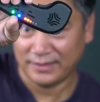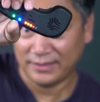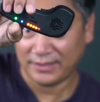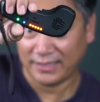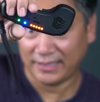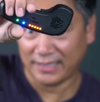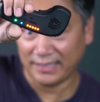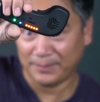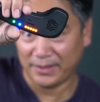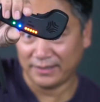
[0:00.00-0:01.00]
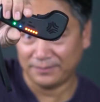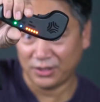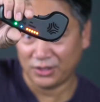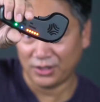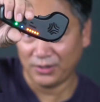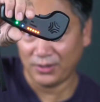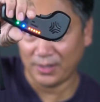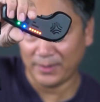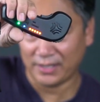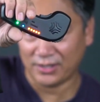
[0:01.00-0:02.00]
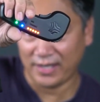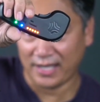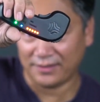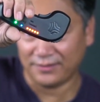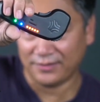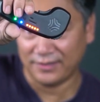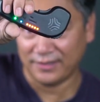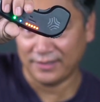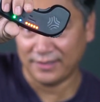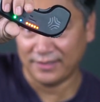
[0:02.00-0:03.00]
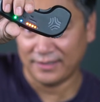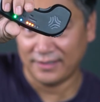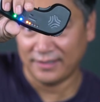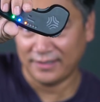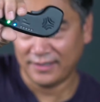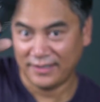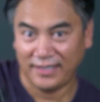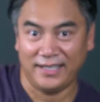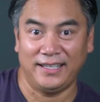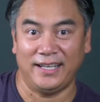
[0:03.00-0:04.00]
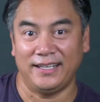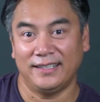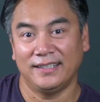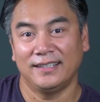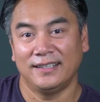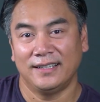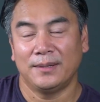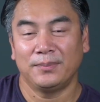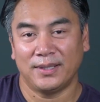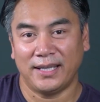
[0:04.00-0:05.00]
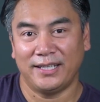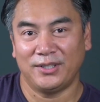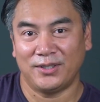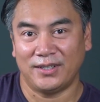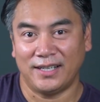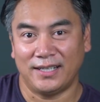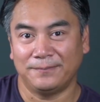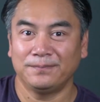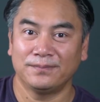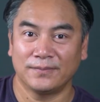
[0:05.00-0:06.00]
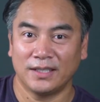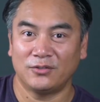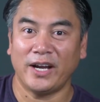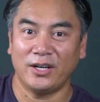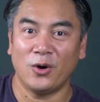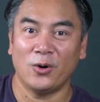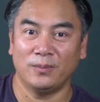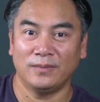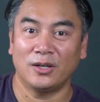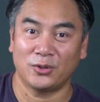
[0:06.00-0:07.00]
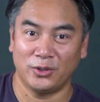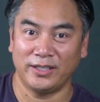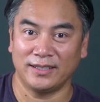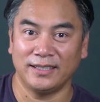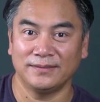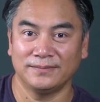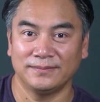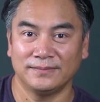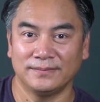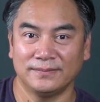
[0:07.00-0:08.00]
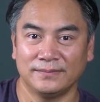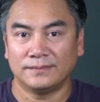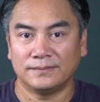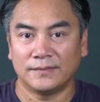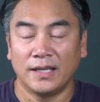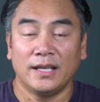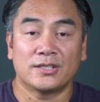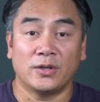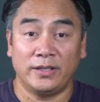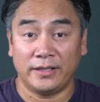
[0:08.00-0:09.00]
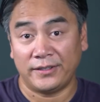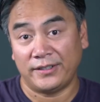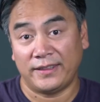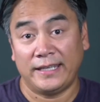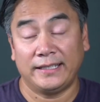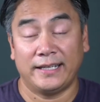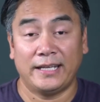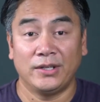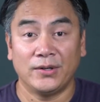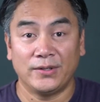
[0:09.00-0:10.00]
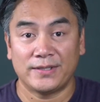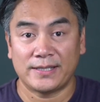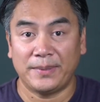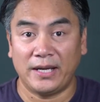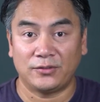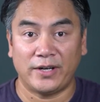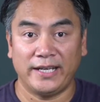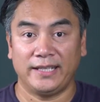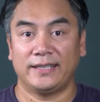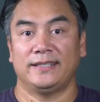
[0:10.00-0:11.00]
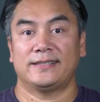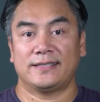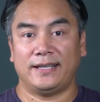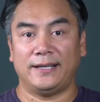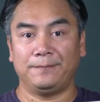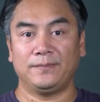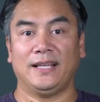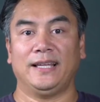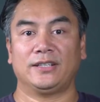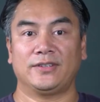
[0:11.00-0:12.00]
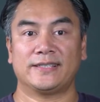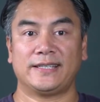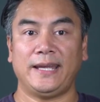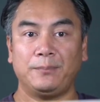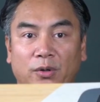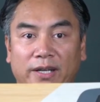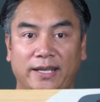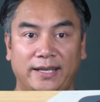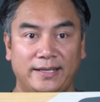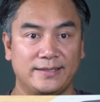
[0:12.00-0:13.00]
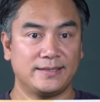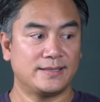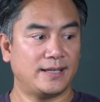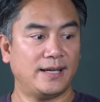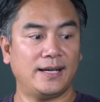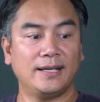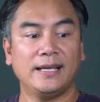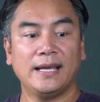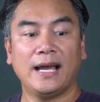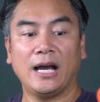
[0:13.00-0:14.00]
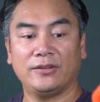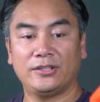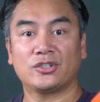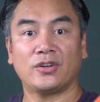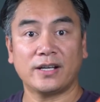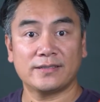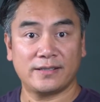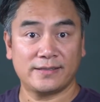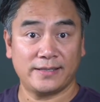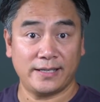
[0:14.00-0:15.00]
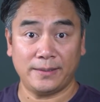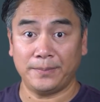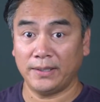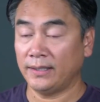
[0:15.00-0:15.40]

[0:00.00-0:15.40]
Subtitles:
to click that little button to show you how much you have, and then plan your ride home accordingly. So another thing that I noticed about riding this electric skateboard is how the trucks are set up.